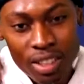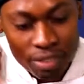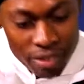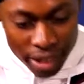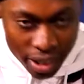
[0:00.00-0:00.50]

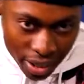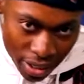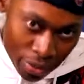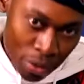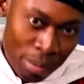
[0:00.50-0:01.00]
find out
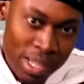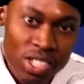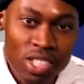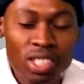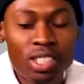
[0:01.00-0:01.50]

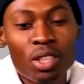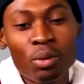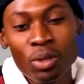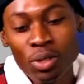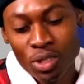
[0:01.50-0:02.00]
information
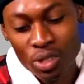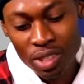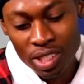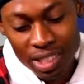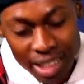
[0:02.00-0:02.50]
when you're into
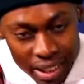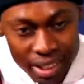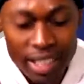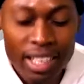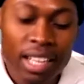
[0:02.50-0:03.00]
this, study
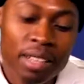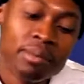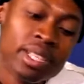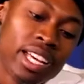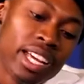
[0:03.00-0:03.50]
the game,